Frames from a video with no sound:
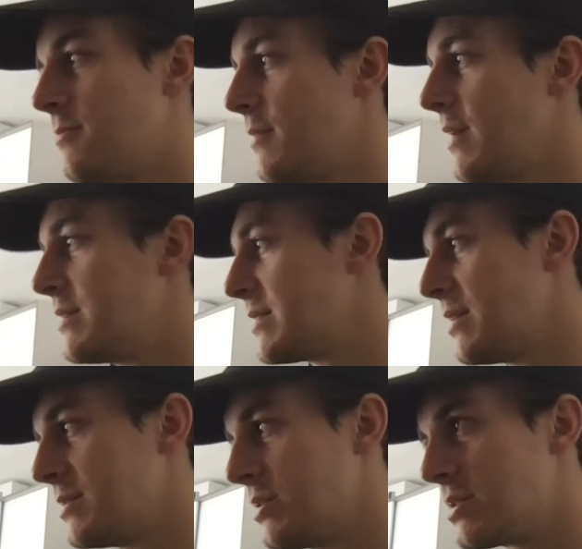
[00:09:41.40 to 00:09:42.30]
is
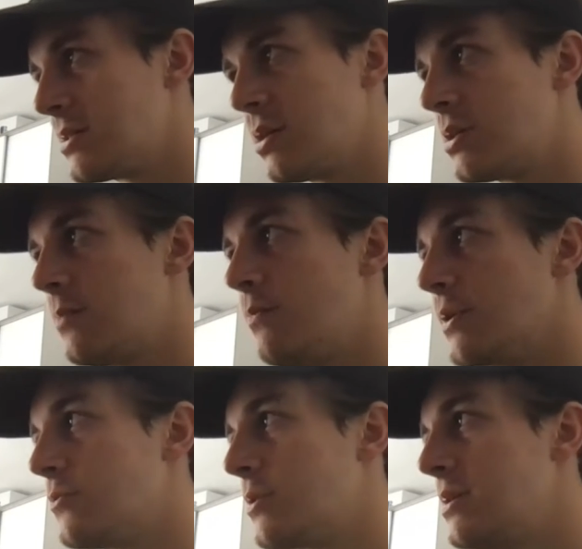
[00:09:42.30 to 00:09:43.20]
just such a
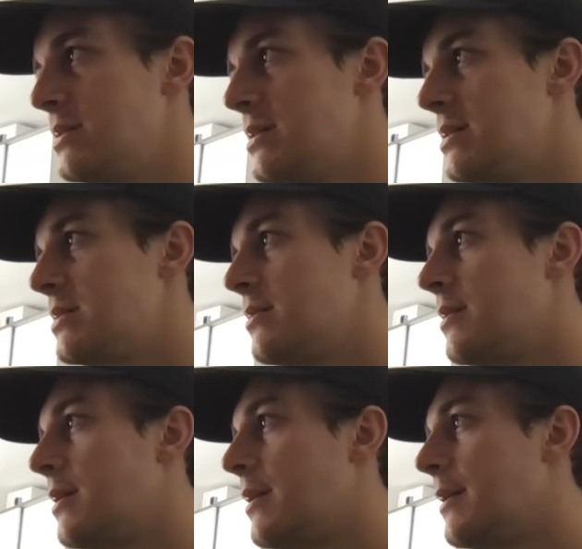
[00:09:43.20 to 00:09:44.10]
buzzword these days.
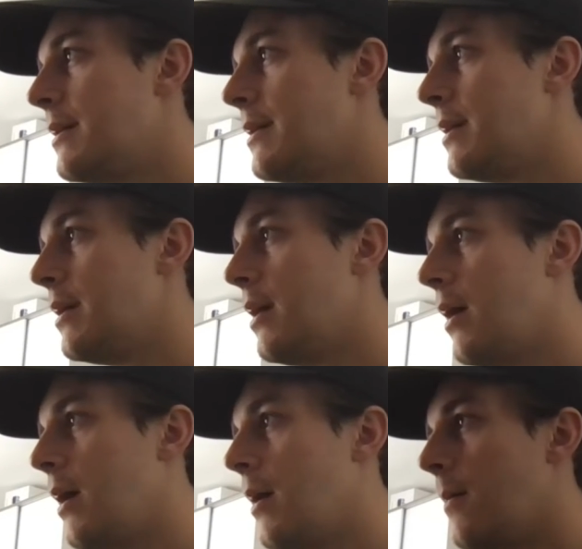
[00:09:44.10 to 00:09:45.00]

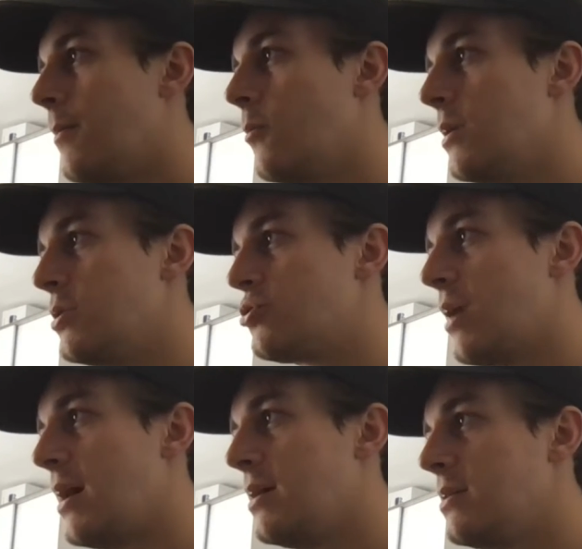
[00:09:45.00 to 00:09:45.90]
But when you
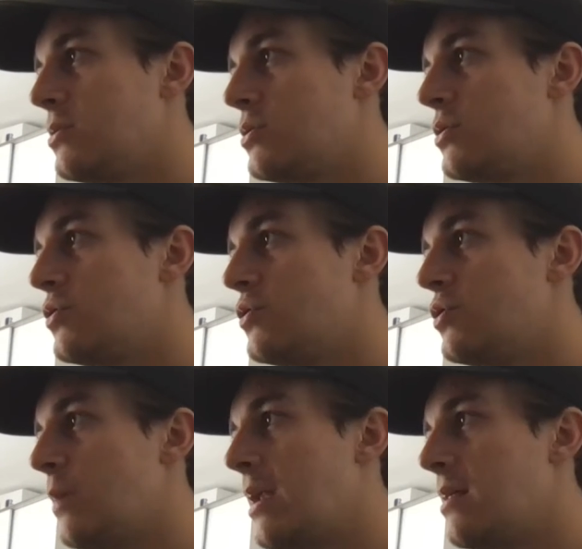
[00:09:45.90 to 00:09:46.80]
try to do too
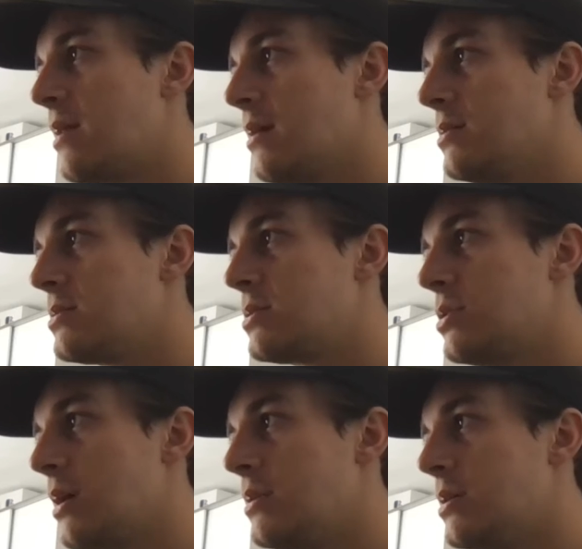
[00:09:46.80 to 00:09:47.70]
many things,
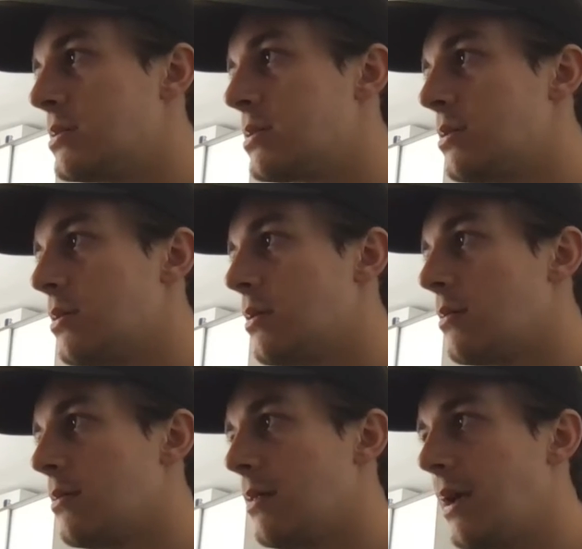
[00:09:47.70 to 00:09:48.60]
it does
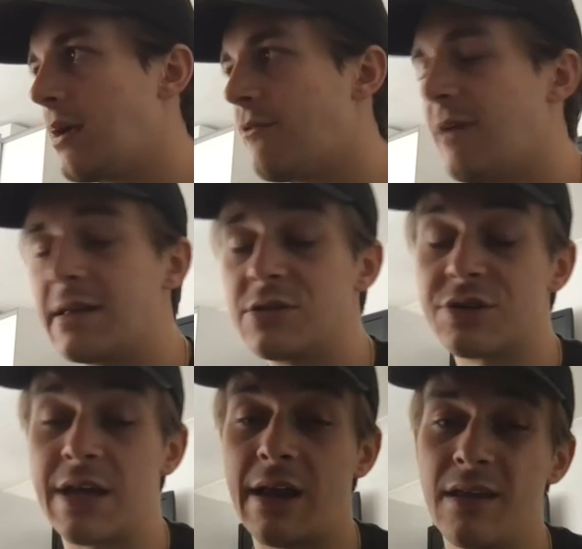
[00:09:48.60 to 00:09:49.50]
like affect your
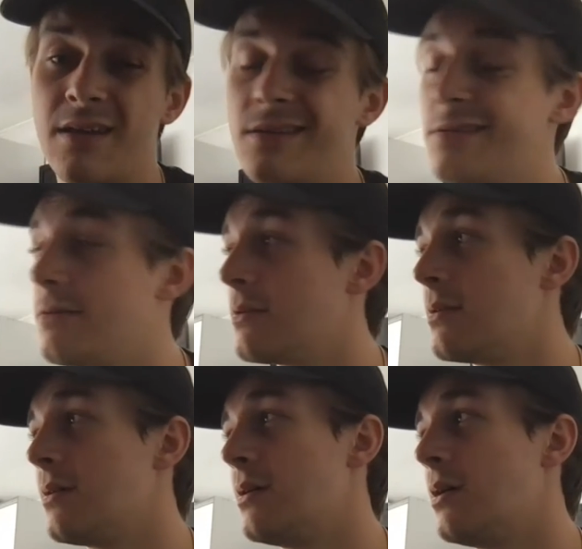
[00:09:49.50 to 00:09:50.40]
sanity.
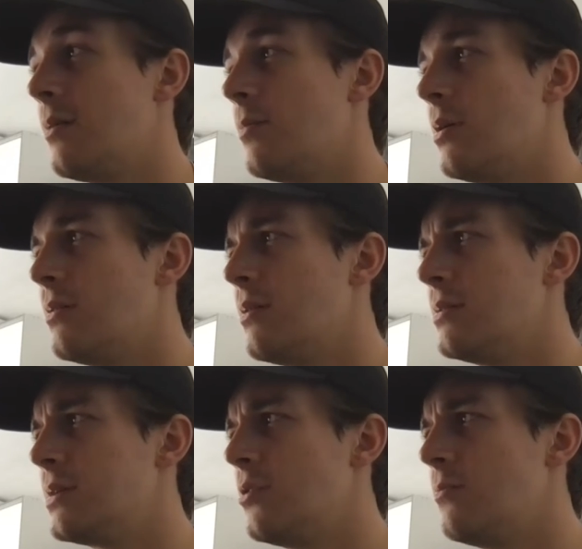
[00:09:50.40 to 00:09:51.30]

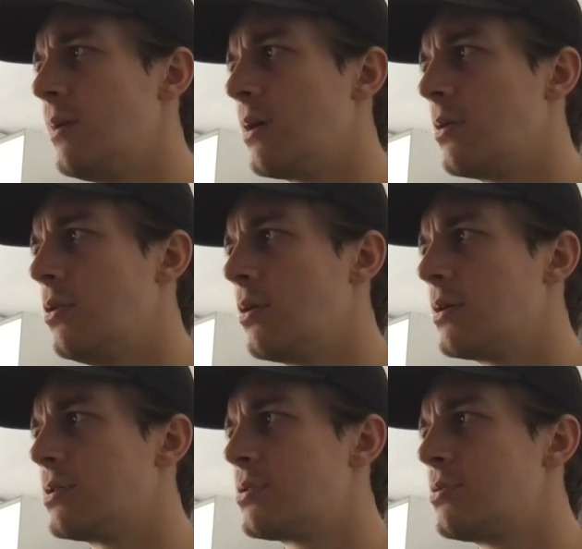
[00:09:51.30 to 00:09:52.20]
Until my clock
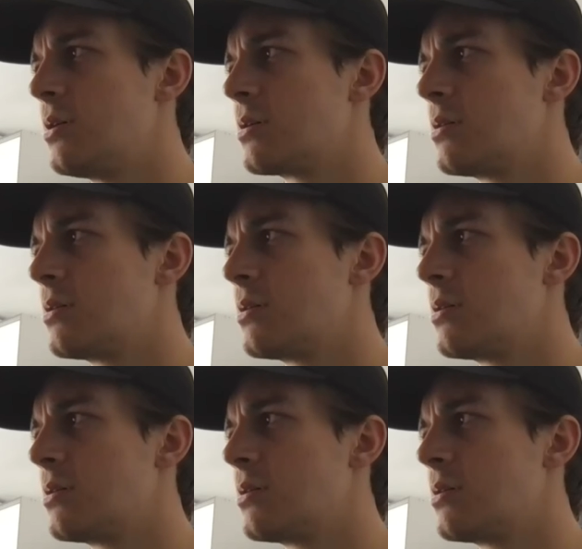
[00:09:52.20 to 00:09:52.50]
is struck.